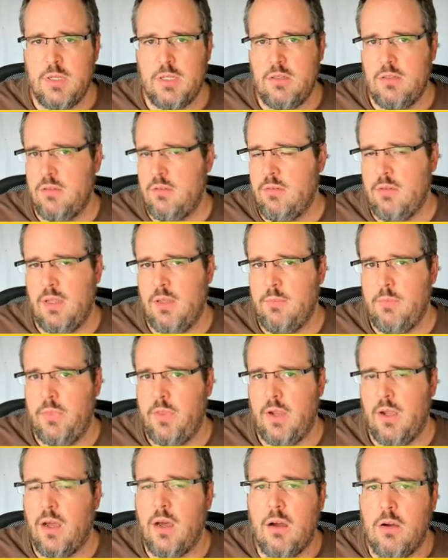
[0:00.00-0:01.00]
but um,
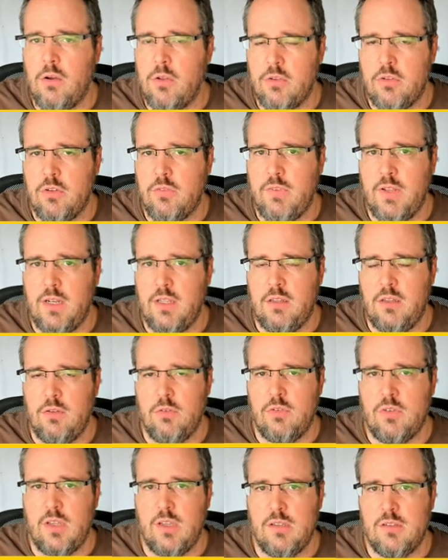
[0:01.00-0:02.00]
there are also valid
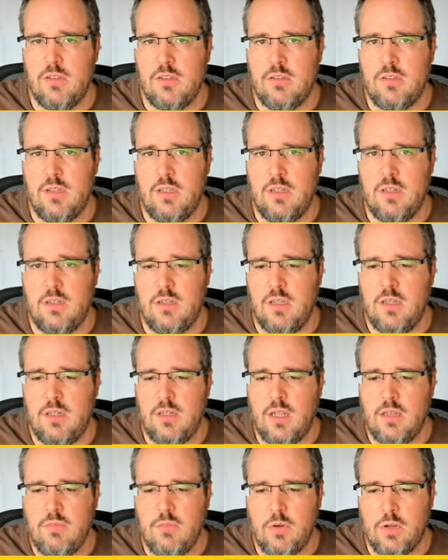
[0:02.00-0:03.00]
use cases in,
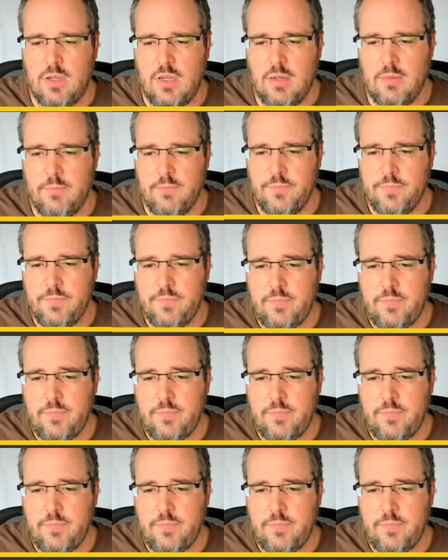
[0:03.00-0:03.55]
in networking.